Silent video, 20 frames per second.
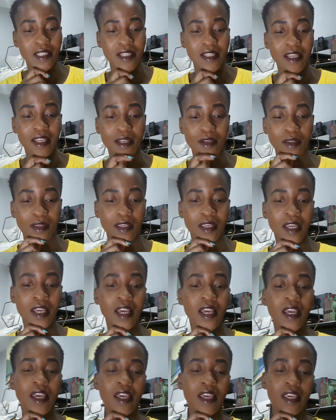Then
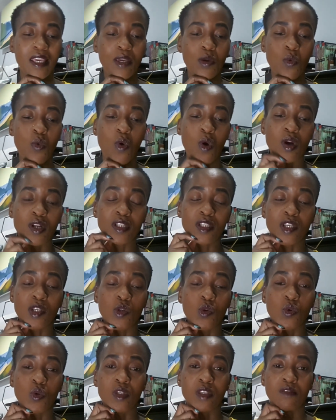he won't
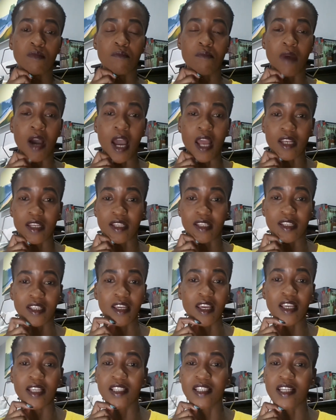lose money.
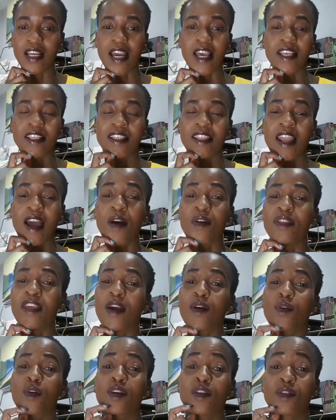Eish, guys, now they
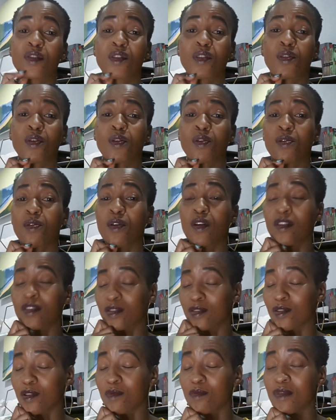are going to troll
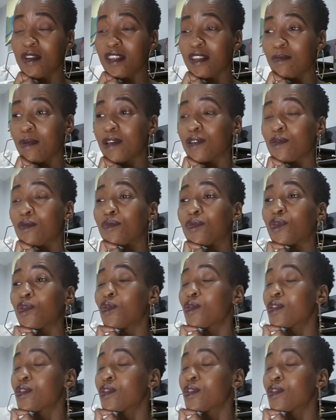Somizi. Bazom